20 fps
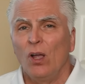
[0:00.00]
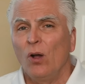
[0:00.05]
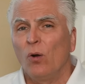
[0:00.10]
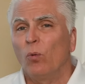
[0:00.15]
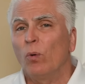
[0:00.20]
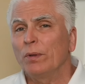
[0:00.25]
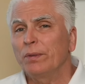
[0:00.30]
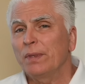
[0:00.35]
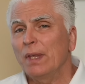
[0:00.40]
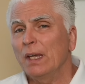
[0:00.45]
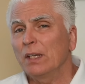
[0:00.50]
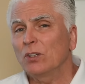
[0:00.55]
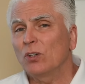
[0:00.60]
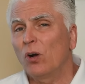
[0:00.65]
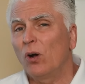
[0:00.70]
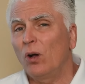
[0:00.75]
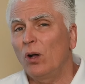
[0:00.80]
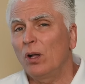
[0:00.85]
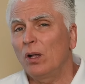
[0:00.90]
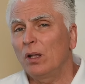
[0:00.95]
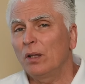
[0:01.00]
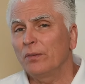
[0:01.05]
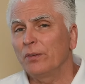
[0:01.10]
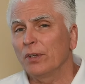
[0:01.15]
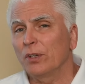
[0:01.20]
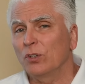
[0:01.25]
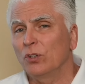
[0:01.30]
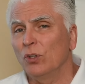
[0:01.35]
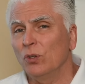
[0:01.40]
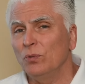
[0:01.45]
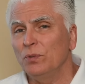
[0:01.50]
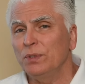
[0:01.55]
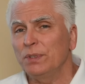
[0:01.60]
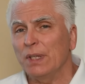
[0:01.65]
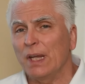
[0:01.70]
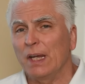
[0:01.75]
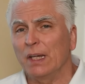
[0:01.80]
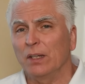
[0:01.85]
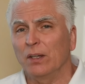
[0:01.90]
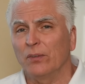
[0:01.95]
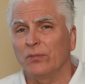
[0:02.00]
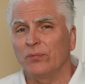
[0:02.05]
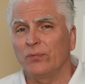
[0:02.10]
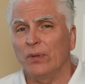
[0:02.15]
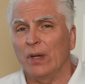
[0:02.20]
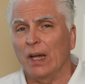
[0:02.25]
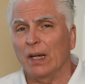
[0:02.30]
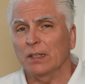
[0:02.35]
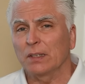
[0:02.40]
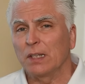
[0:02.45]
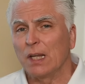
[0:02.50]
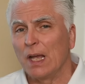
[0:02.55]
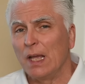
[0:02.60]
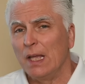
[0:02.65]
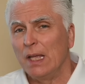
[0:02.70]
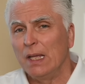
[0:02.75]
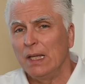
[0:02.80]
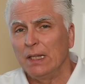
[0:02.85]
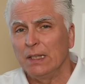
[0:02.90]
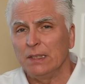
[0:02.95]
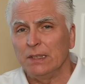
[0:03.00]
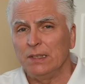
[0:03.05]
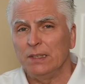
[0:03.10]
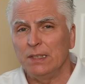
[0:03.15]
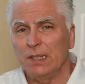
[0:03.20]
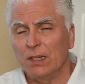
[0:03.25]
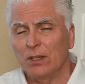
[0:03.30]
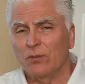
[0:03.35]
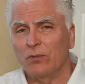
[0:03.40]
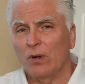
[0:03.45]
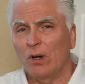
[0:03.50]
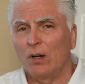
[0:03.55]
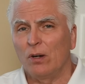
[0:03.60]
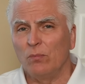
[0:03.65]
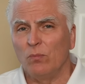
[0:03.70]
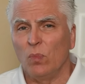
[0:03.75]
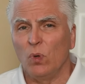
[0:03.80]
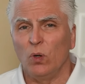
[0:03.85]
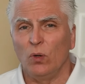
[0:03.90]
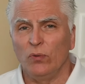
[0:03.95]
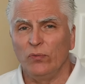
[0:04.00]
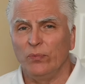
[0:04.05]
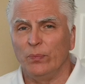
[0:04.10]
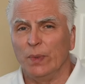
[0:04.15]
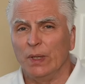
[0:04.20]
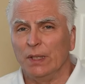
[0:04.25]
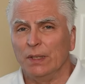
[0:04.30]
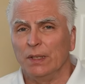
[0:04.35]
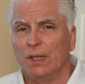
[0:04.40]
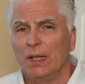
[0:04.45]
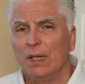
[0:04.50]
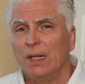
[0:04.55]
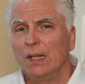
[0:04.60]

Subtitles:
What they call the goose egg effect, zero movement.